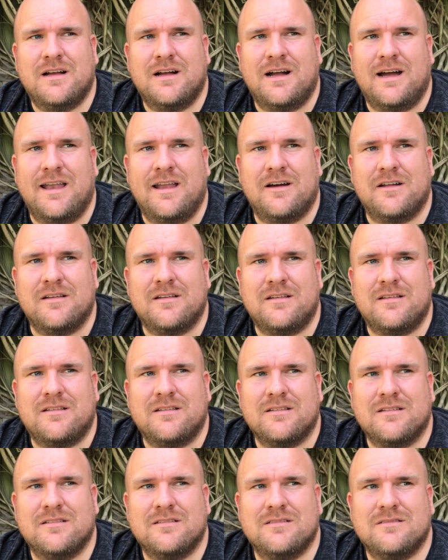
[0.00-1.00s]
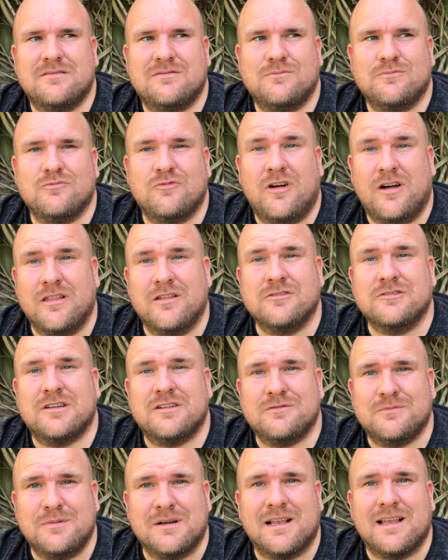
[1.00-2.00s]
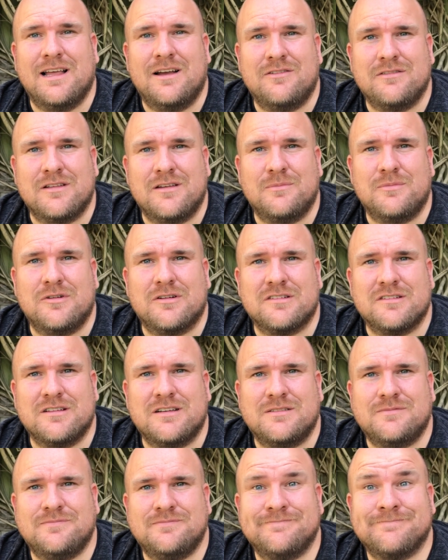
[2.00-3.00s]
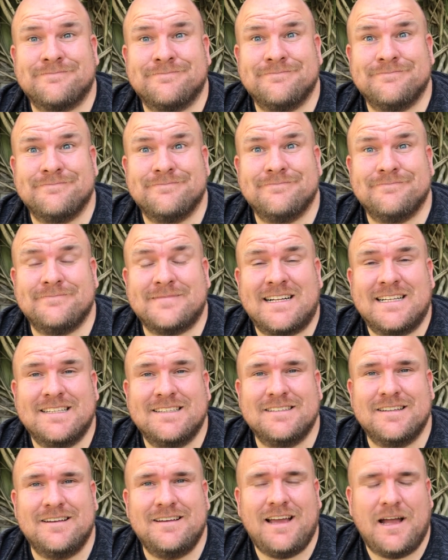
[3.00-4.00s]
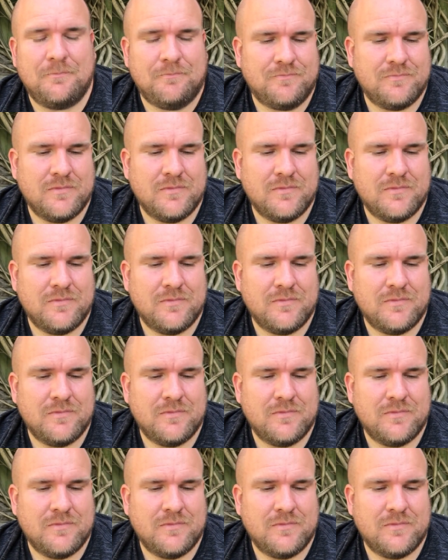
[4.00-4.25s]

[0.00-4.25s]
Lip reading: And I'd rather drive a McLaren than a Boxster. So yeah,